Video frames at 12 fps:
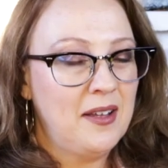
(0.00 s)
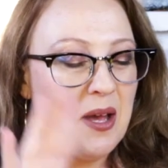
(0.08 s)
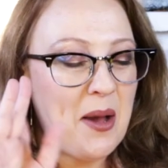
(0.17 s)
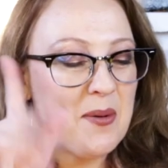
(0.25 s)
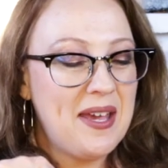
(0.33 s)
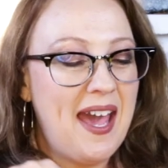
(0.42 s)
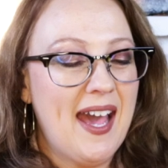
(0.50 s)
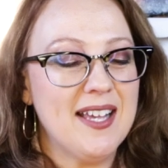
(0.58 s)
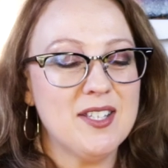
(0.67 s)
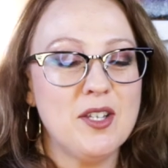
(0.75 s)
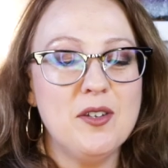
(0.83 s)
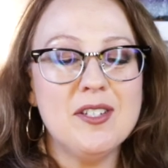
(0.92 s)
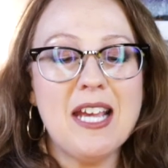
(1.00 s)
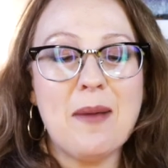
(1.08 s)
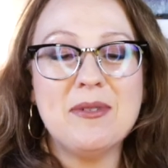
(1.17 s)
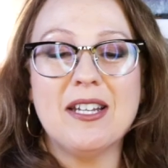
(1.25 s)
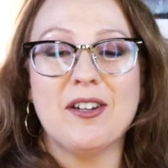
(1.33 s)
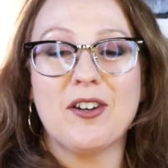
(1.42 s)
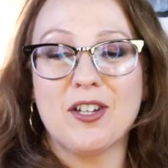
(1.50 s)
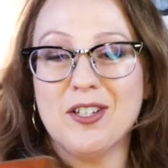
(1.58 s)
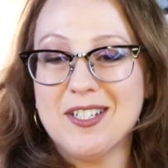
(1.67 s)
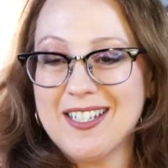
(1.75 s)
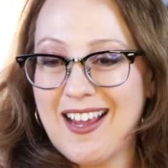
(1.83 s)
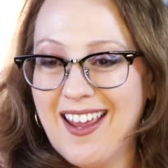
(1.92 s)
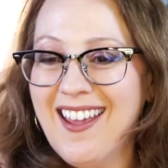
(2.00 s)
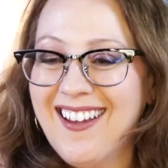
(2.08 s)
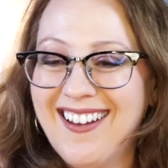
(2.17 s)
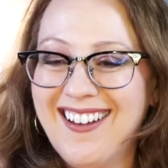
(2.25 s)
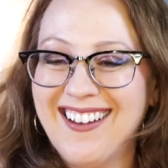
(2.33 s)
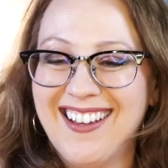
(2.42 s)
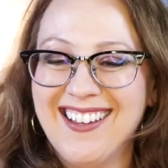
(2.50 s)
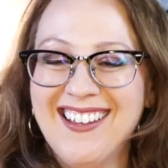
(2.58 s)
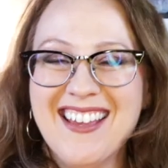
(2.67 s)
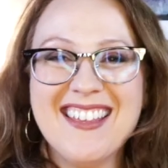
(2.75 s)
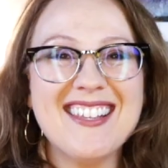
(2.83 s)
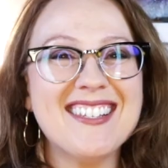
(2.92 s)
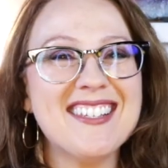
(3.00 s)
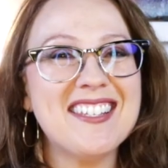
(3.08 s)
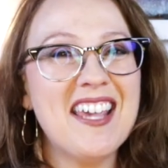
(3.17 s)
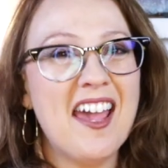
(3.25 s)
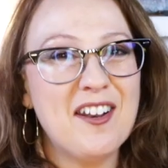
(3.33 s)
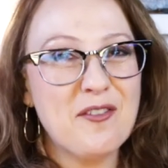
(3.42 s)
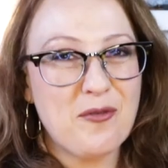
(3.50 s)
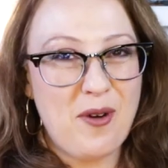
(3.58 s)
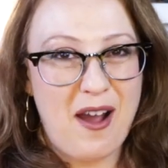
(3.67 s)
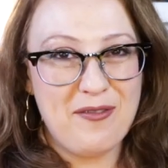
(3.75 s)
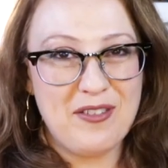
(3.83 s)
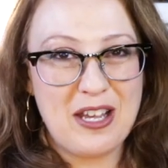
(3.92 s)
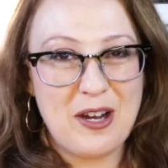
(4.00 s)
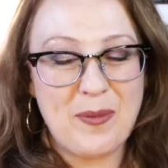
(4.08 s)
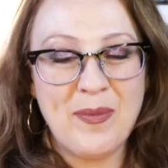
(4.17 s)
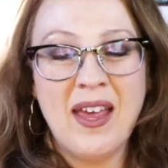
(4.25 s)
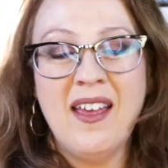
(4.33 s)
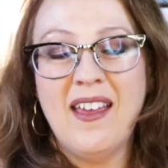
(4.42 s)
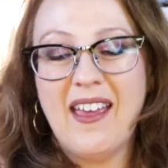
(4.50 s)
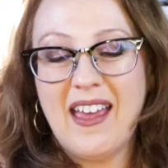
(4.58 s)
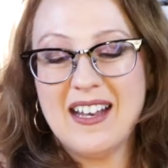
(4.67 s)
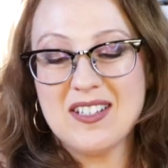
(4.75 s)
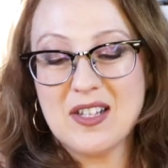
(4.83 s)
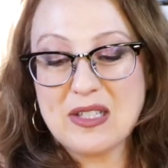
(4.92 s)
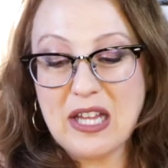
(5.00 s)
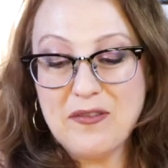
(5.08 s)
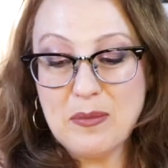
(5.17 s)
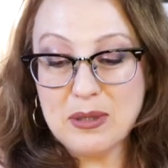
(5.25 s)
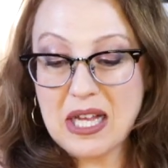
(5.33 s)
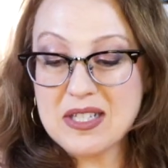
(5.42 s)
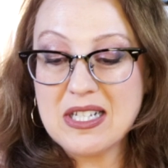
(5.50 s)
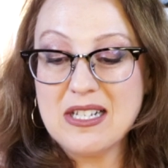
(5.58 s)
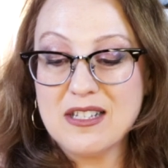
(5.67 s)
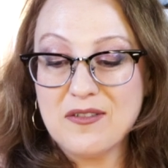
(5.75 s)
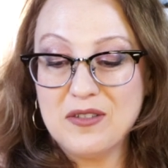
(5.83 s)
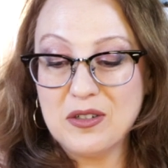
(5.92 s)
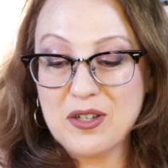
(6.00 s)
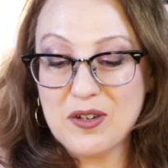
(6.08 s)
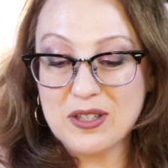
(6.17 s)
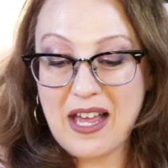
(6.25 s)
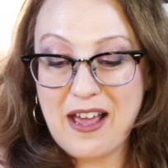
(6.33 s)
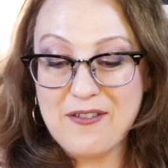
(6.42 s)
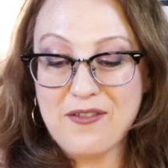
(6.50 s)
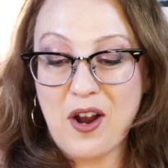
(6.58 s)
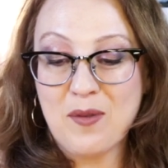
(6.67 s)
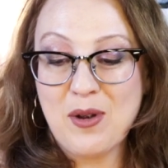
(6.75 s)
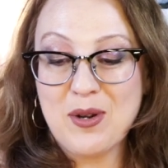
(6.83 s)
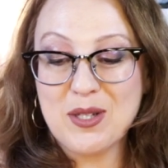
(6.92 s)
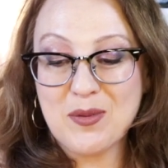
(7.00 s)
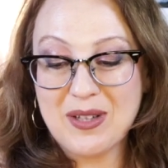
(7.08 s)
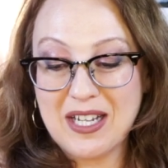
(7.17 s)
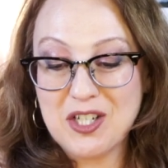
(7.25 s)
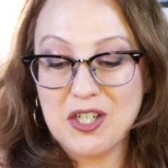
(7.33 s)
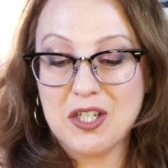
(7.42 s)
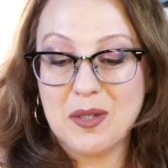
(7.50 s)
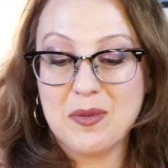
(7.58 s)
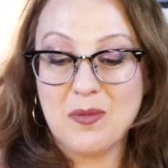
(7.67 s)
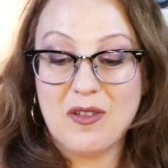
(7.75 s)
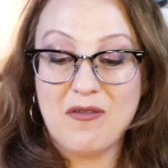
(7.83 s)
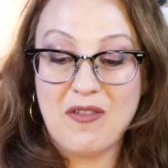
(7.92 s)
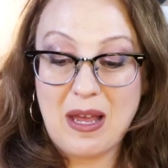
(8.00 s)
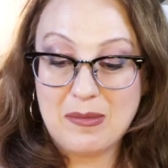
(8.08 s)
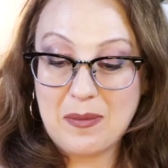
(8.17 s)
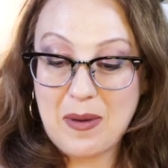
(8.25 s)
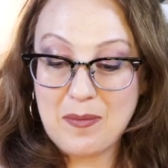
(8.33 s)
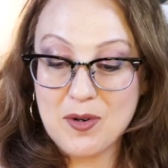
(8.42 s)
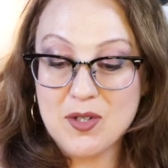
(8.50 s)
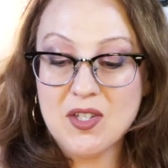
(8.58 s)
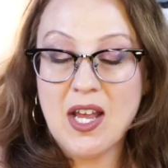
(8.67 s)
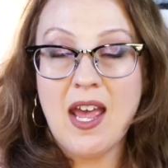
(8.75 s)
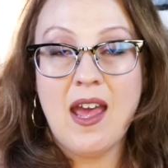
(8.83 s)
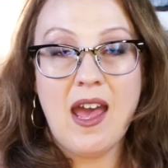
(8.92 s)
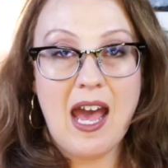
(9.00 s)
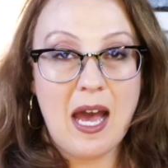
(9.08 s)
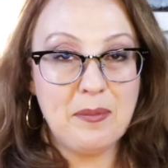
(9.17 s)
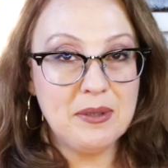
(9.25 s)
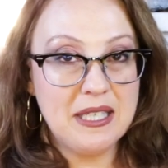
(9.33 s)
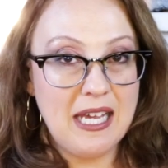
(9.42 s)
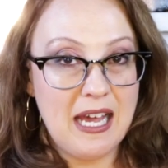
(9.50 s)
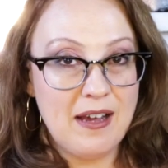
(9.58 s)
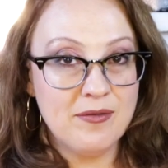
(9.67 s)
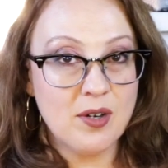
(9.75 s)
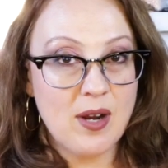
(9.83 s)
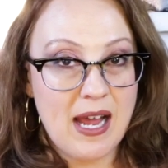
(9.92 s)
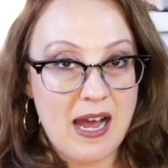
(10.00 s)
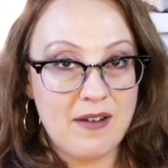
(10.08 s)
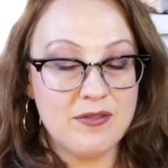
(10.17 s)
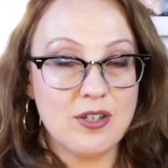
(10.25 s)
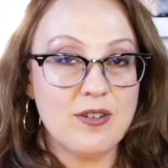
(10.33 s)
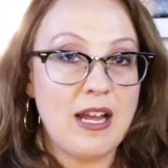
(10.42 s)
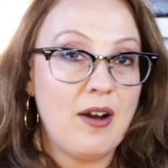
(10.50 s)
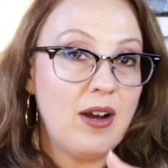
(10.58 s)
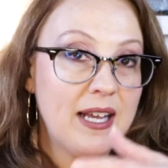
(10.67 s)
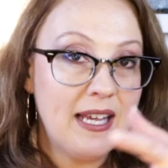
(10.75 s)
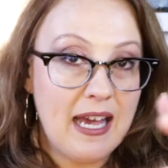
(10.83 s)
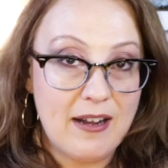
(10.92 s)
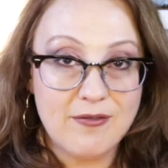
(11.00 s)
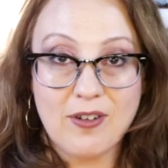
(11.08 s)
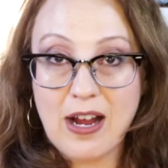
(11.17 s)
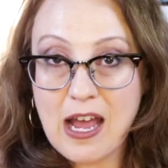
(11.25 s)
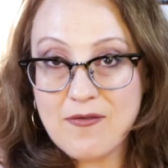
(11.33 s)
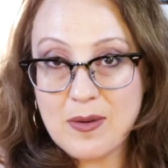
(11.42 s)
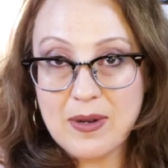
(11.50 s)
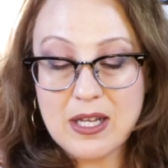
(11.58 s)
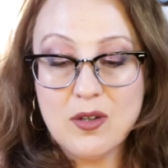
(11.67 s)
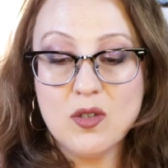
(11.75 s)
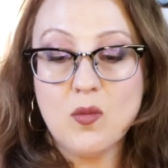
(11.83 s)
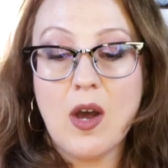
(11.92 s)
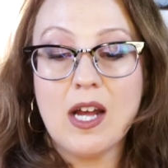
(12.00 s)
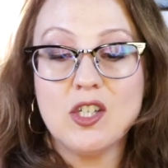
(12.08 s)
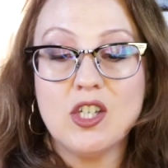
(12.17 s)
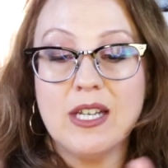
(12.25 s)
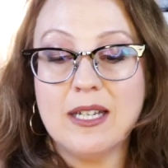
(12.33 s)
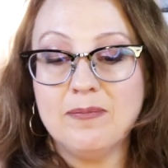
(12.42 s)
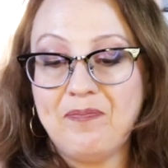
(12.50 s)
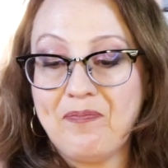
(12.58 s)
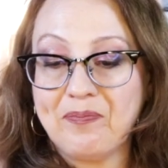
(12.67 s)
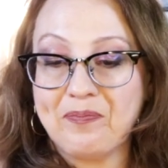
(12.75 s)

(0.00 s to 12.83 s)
Okay, so you tapped in on a good day. This is ten of Raphael. And it says, love and blessings fill your life, harmonious relationships with family members, happily ever after. Now, again, for everybody who's watching,